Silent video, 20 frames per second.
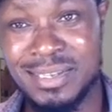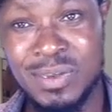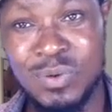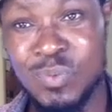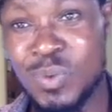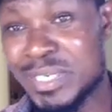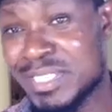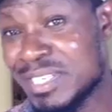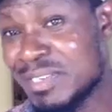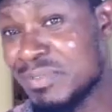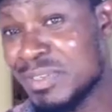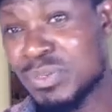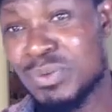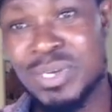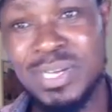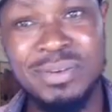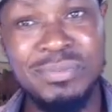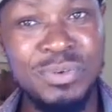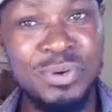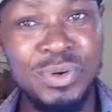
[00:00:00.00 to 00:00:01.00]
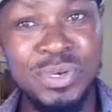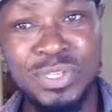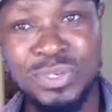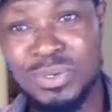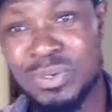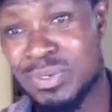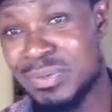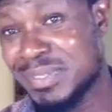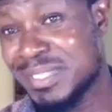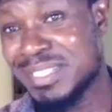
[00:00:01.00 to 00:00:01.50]
whatever you have going
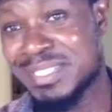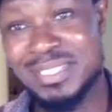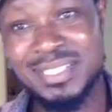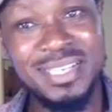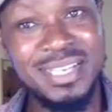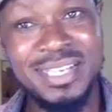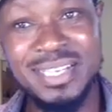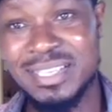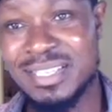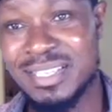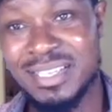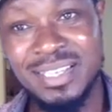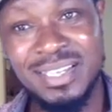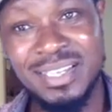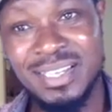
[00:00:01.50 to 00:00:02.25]
on with this guy